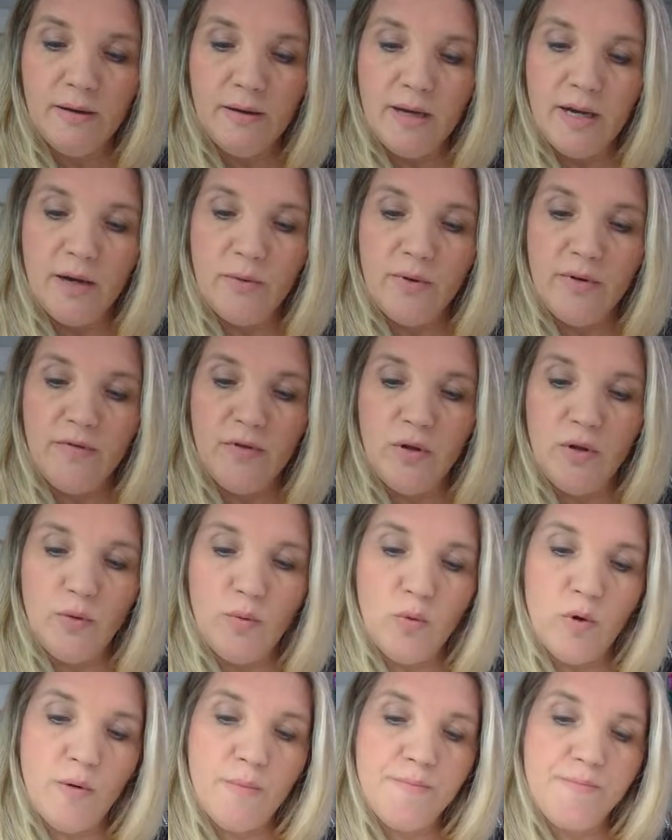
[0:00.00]
however you
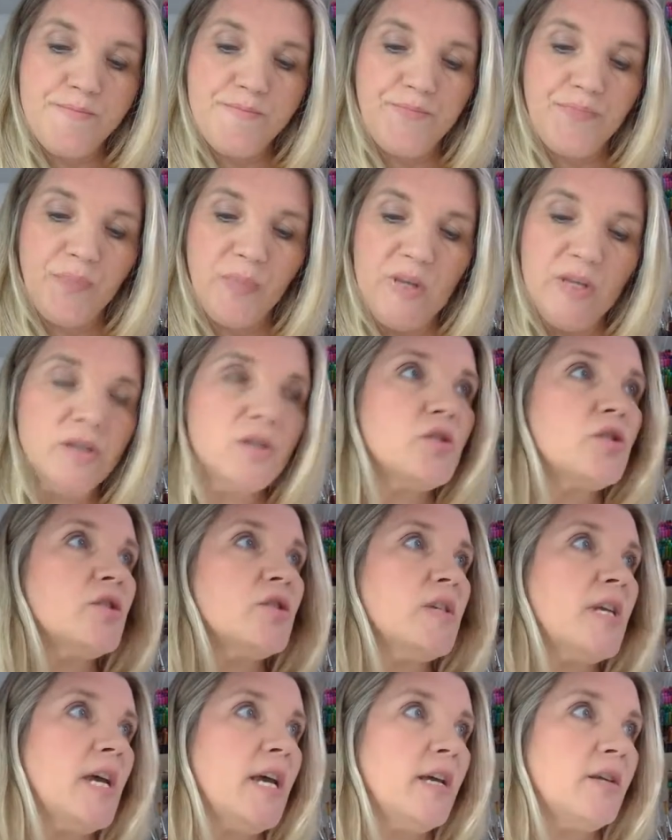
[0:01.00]
want. It's
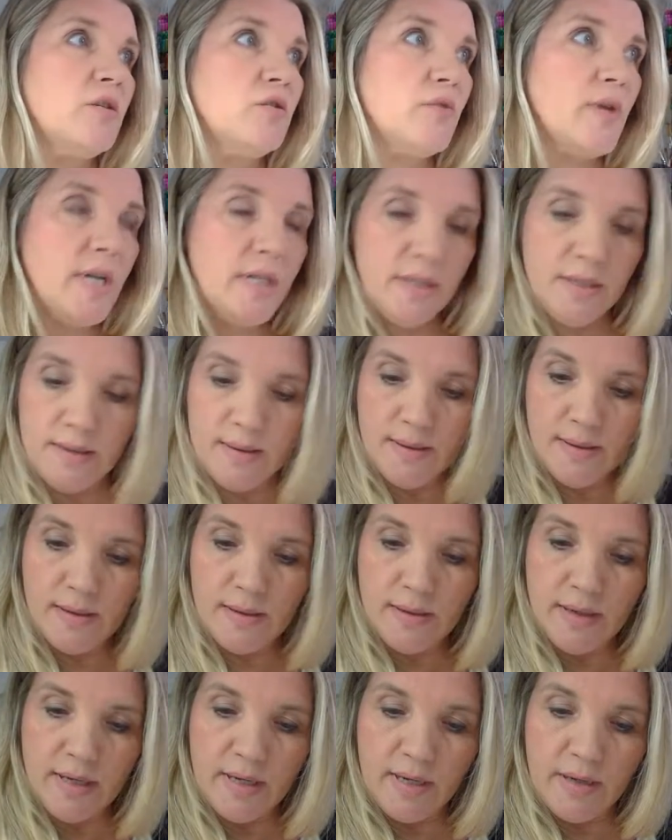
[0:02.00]
just hair strands.
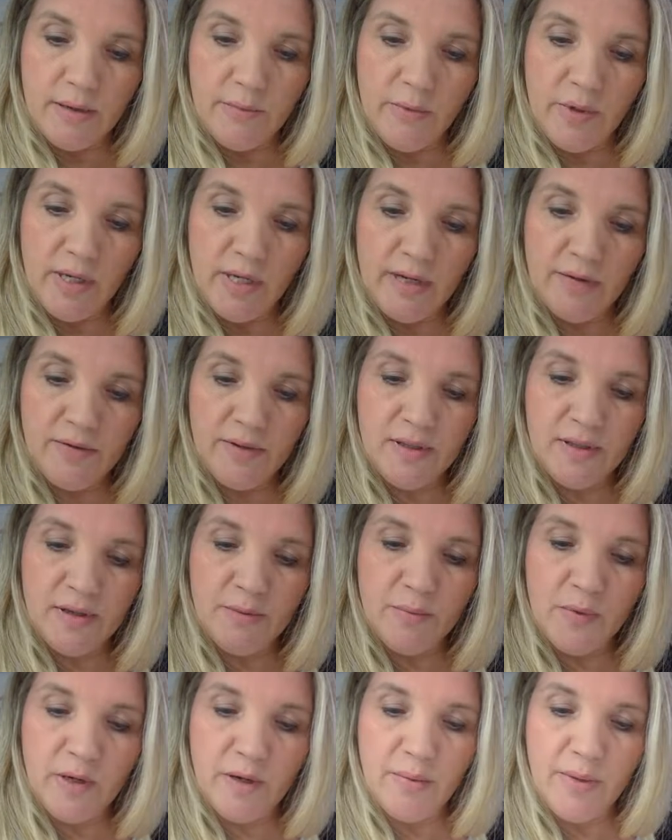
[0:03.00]
We can have
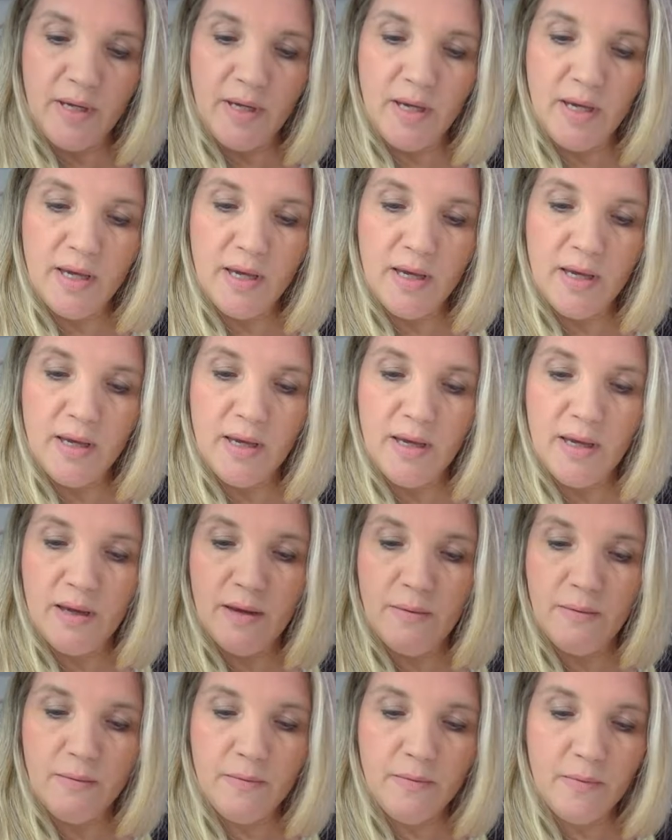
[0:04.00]
some coming here,